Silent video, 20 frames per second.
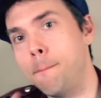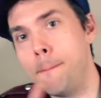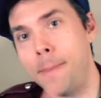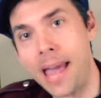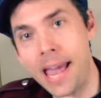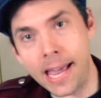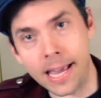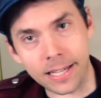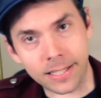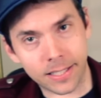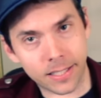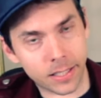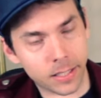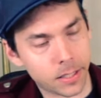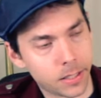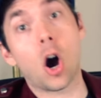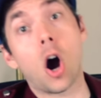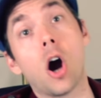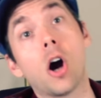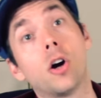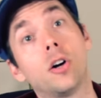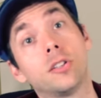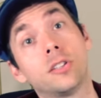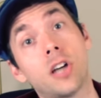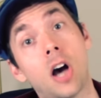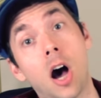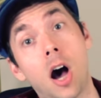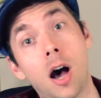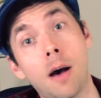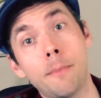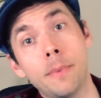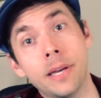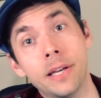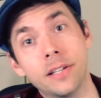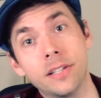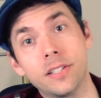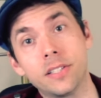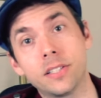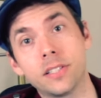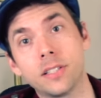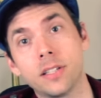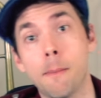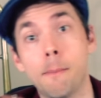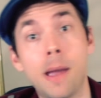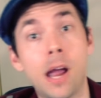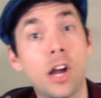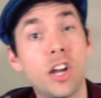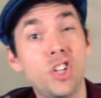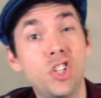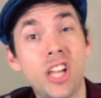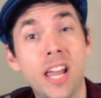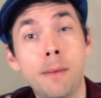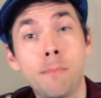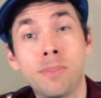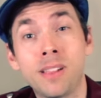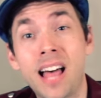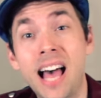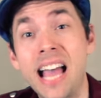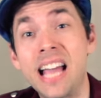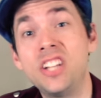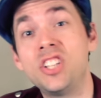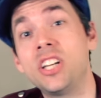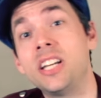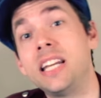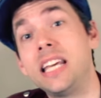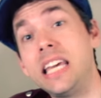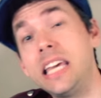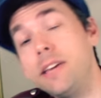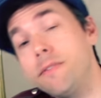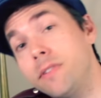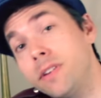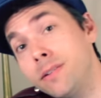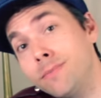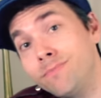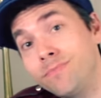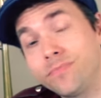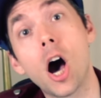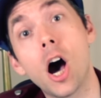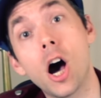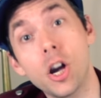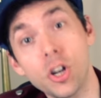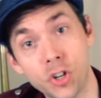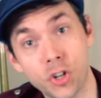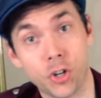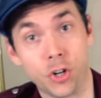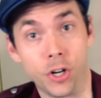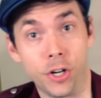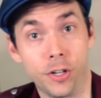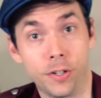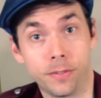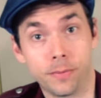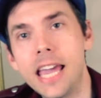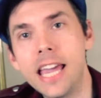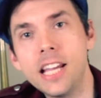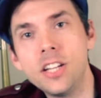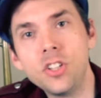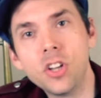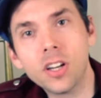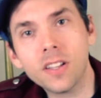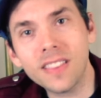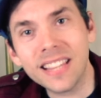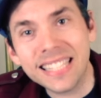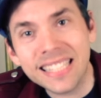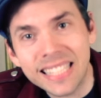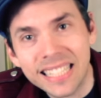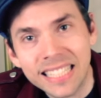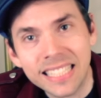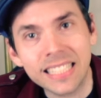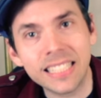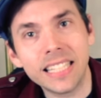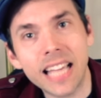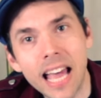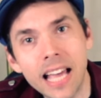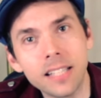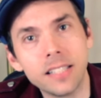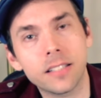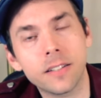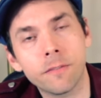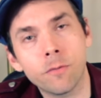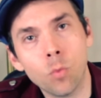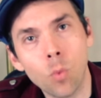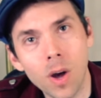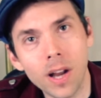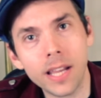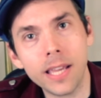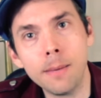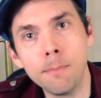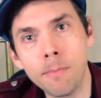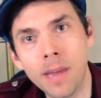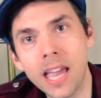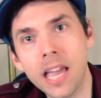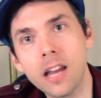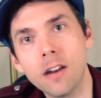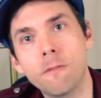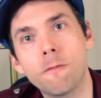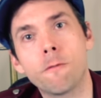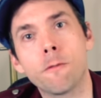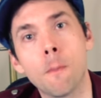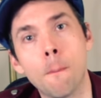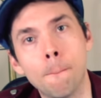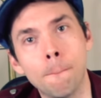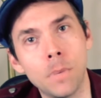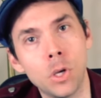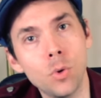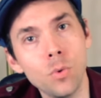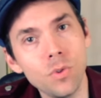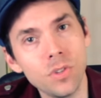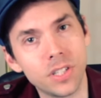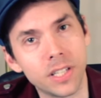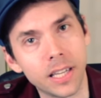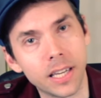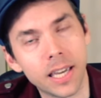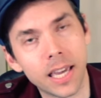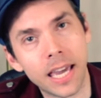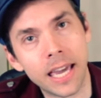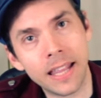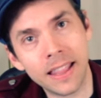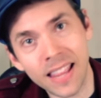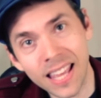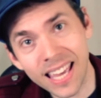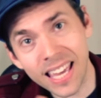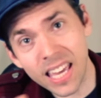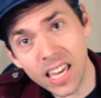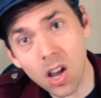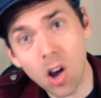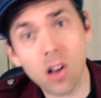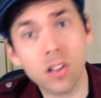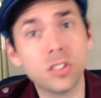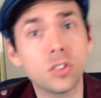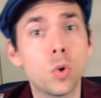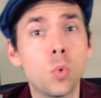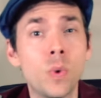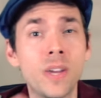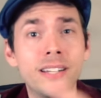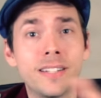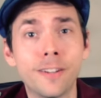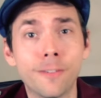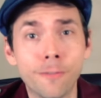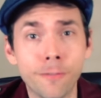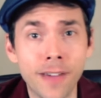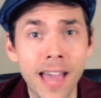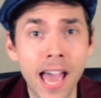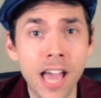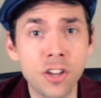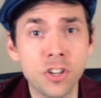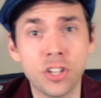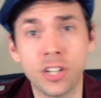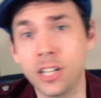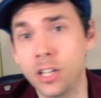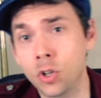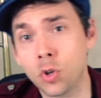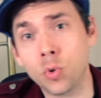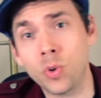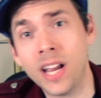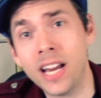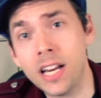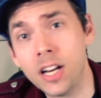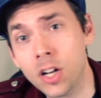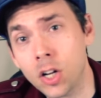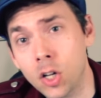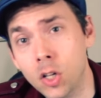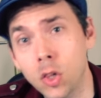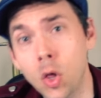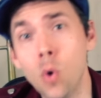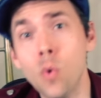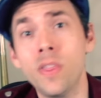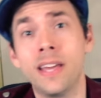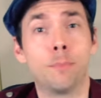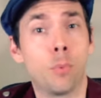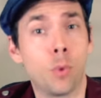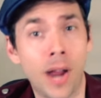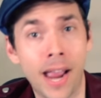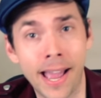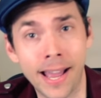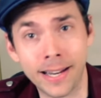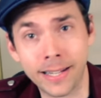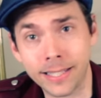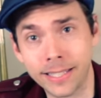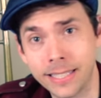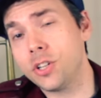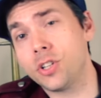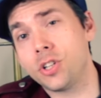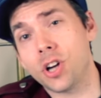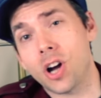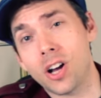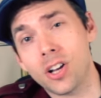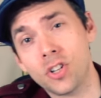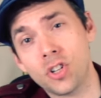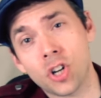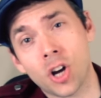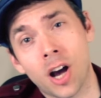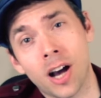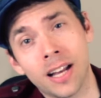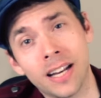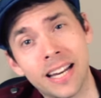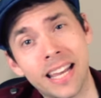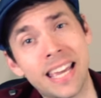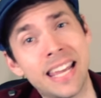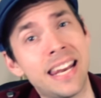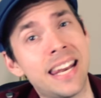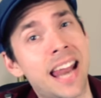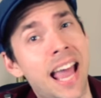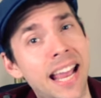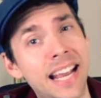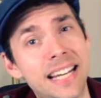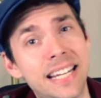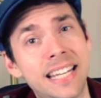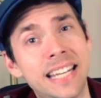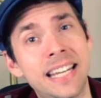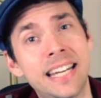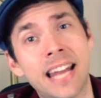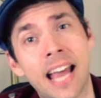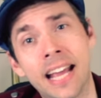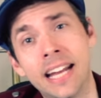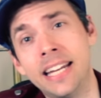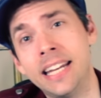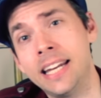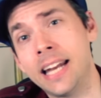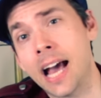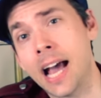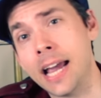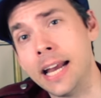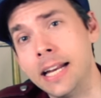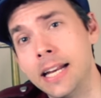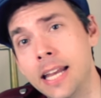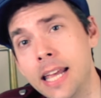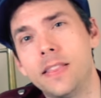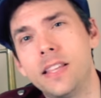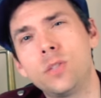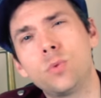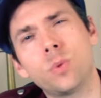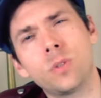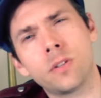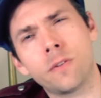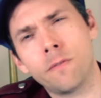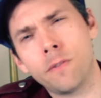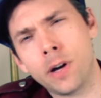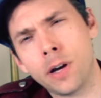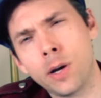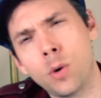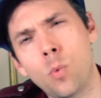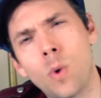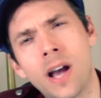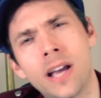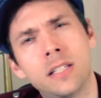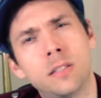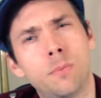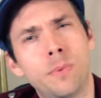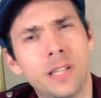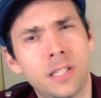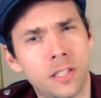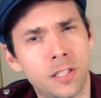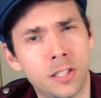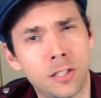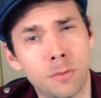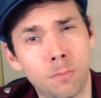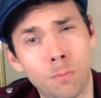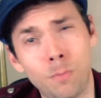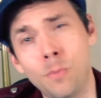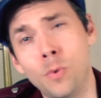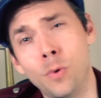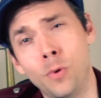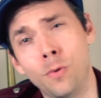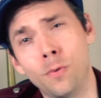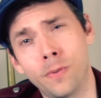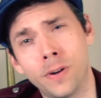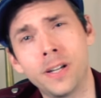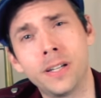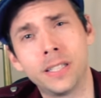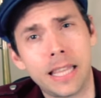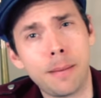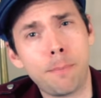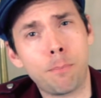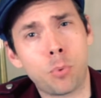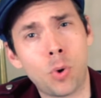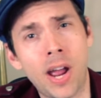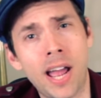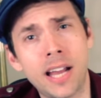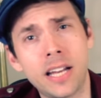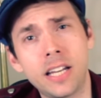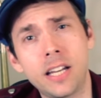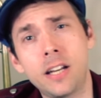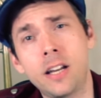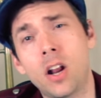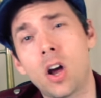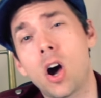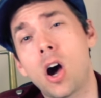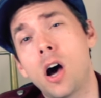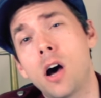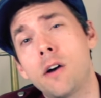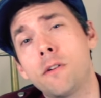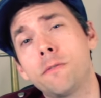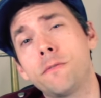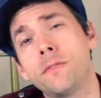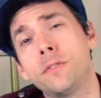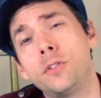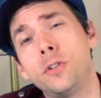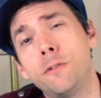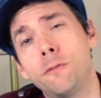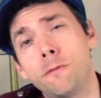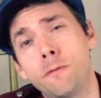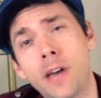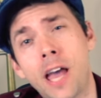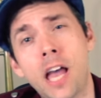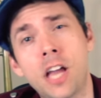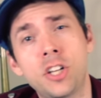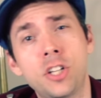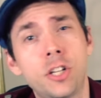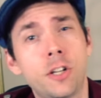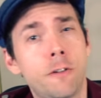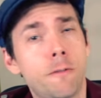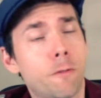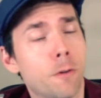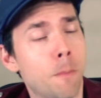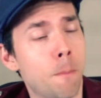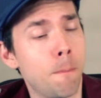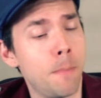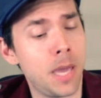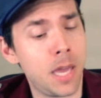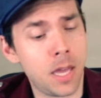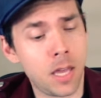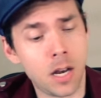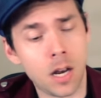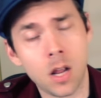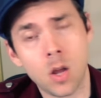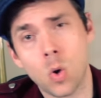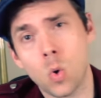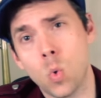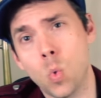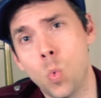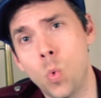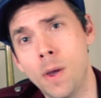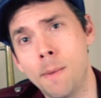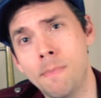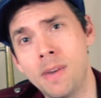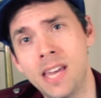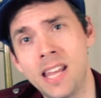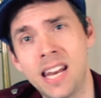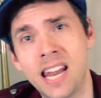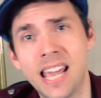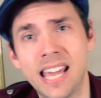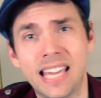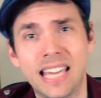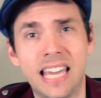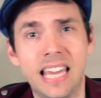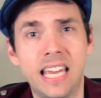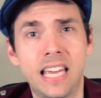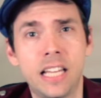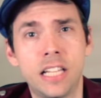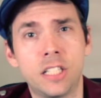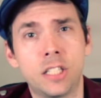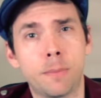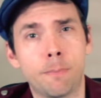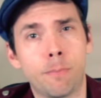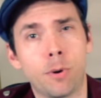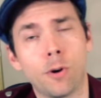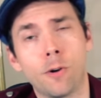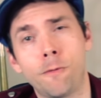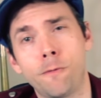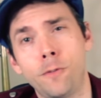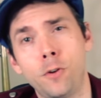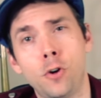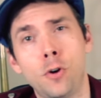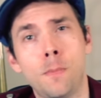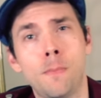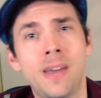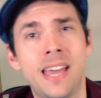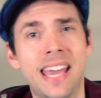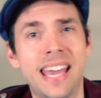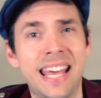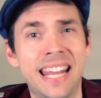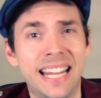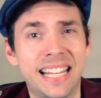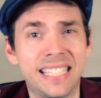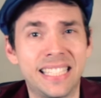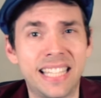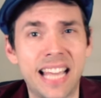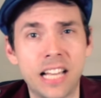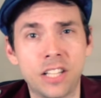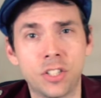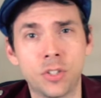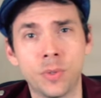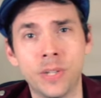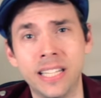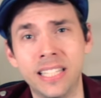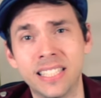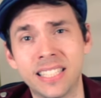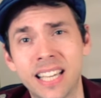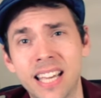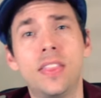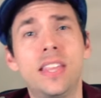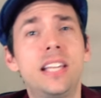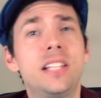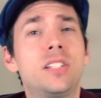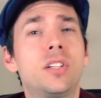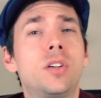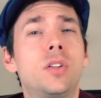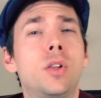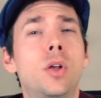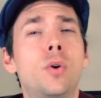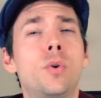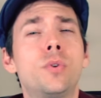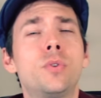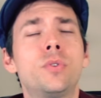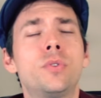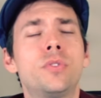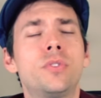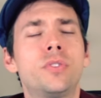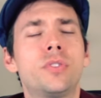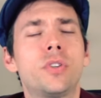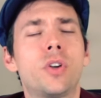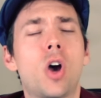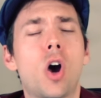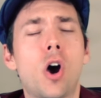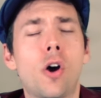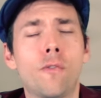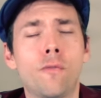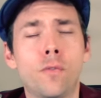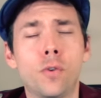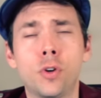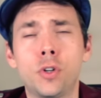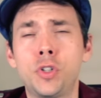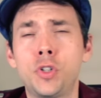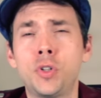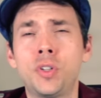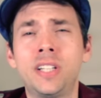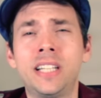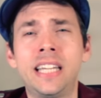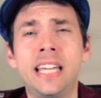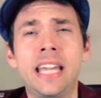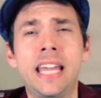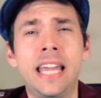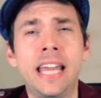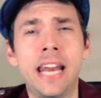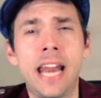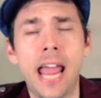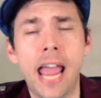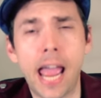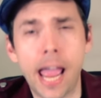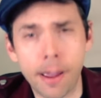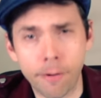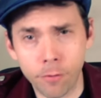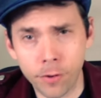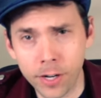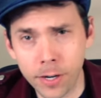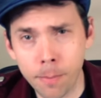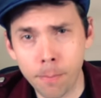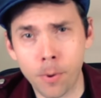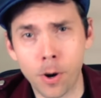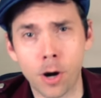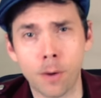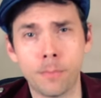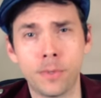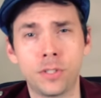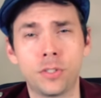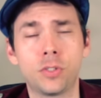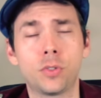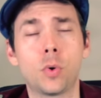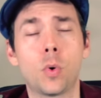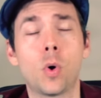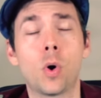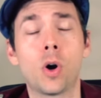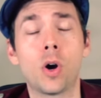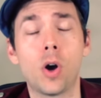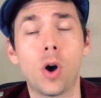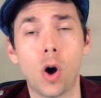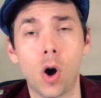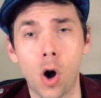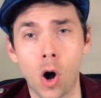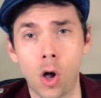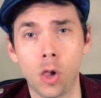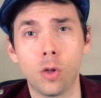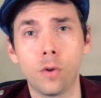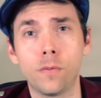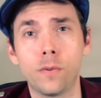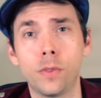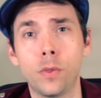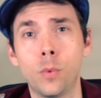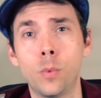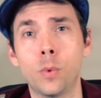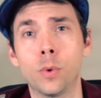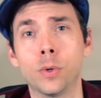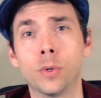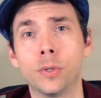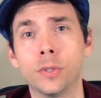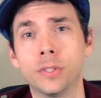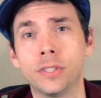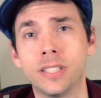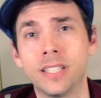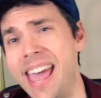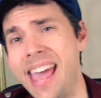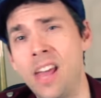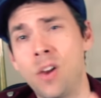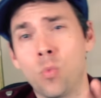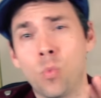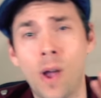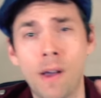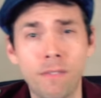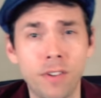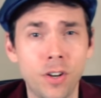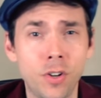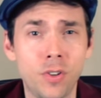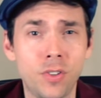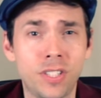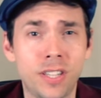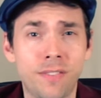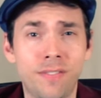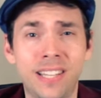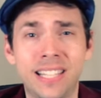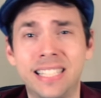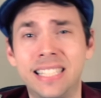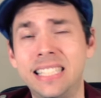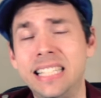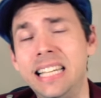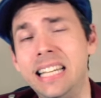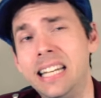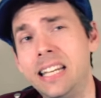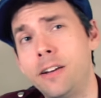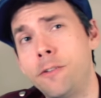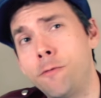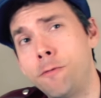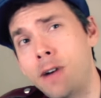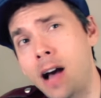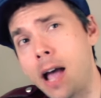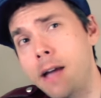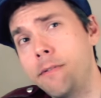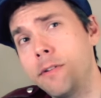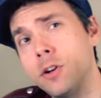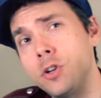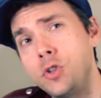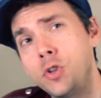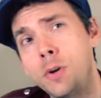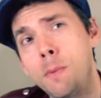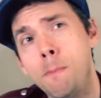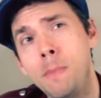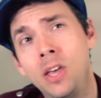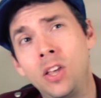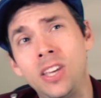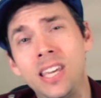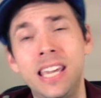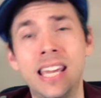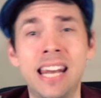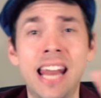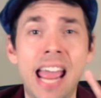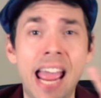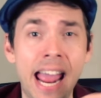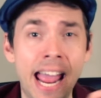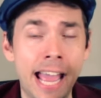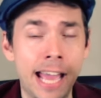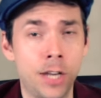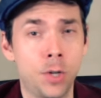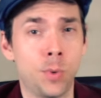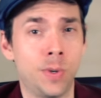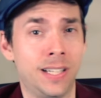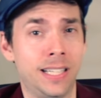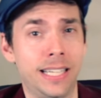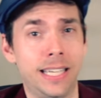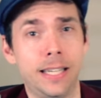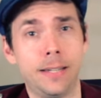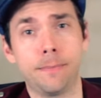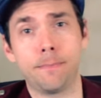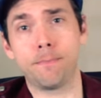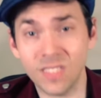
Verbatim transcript: Mace, Carl Thomas, Mary J. Blige, and even Usher. He took the success of what he made from music and he also went to fashion and created a clothing brand, Sean John, in 1999. This was a very wise business move that branded off to fashion for men, women, kids, perfume, and accessories. These clothes are virtually in every department store all over the world, and revenues have exceeded 500 million annually.